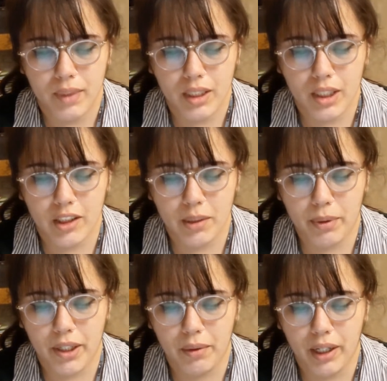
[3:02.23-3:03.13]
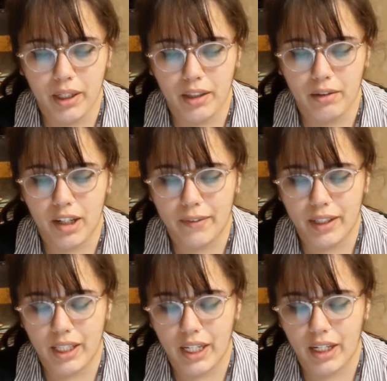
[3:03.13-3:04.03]
News spread quickly through
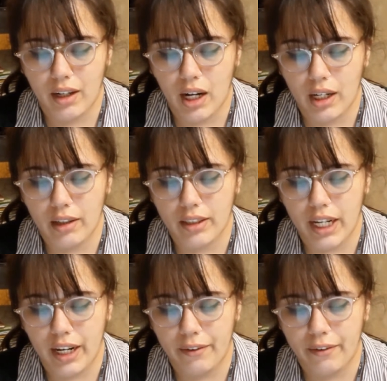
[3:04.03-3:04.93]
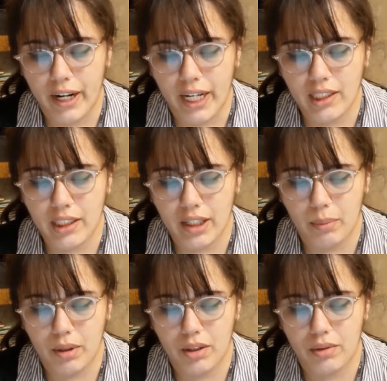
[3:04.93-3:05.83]
Avonlea, and all day friends and
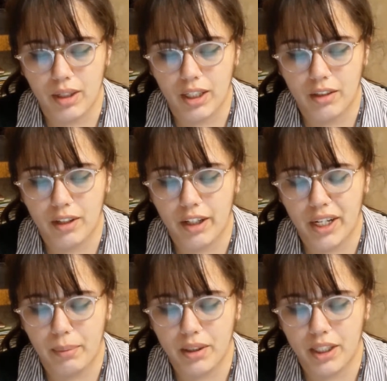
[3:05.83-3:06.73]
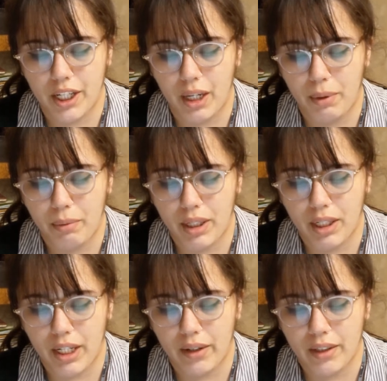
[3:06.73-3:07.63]
neighbors thronged Green Gables and came and went on
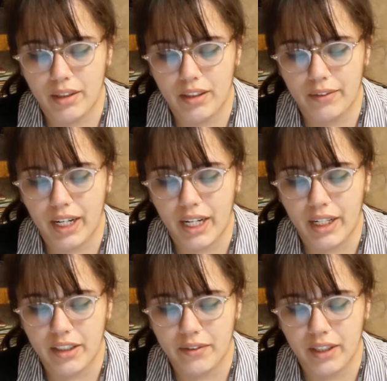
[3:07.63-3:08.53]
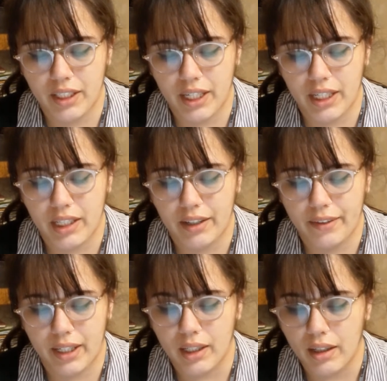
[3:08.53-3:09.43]
errands of kindness for the dead and
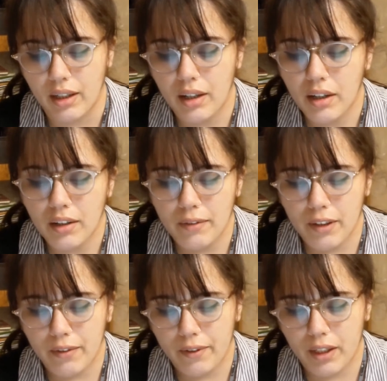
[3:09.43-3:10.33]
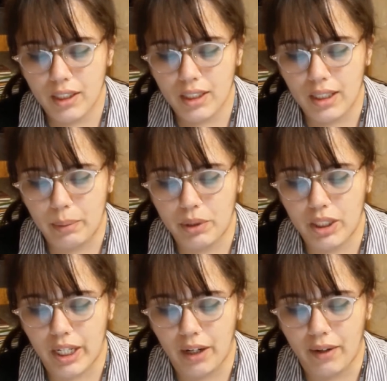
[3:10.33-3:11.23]
living. For the first time,
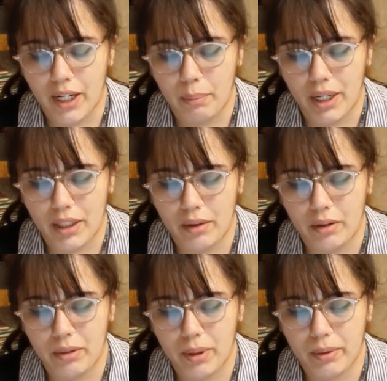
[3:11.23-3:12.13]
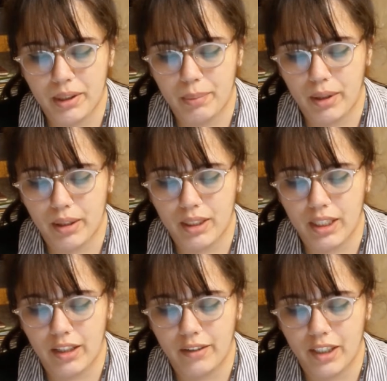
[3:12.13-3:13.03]
shy, quiet Matthew Cuthbert was a
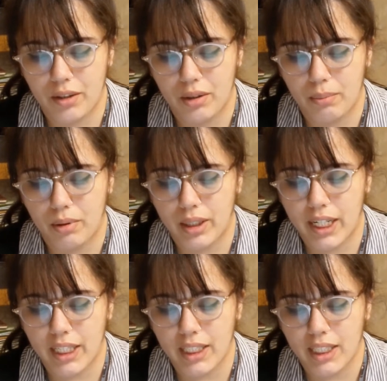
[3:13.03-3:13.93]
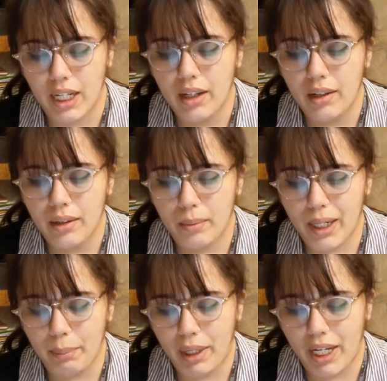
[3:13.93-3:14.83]
person of central importance. The
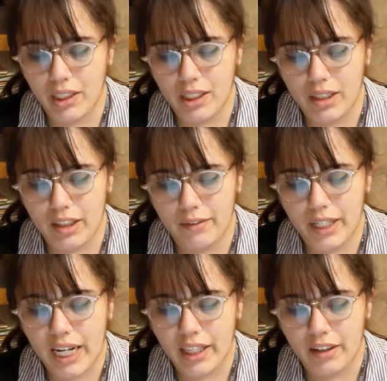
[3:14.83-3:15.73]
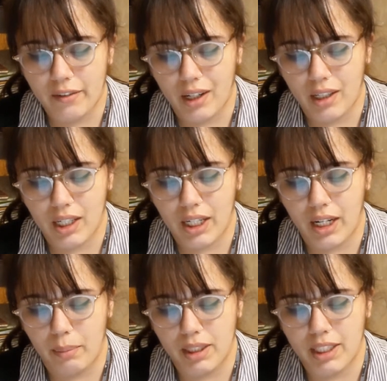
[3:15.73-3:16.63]
white majesty of death had fallen on
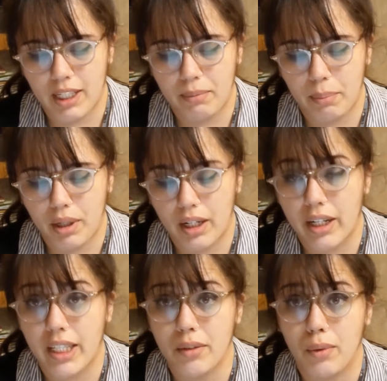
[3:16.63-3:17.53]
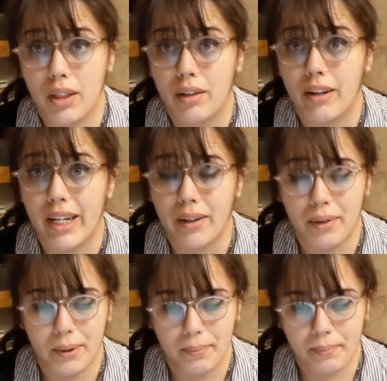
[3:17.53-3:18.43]
him and set him apart as one crowned.